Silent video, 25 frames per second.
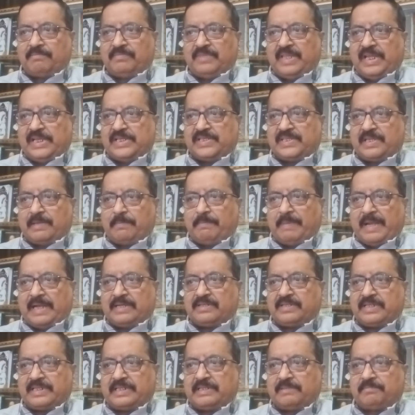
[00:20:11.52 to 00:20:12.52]
this
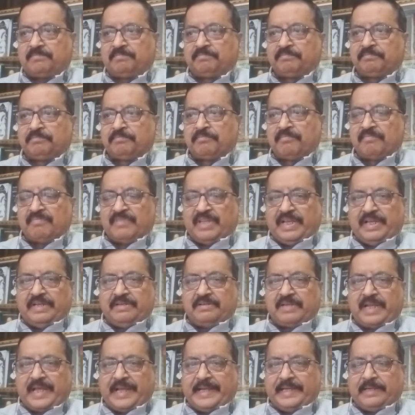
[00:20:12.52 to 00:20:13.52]
pattern
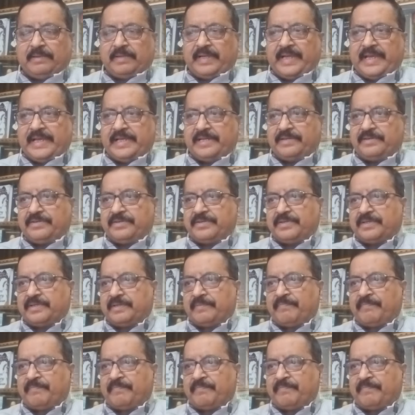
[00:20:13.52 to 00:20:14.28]
in line 8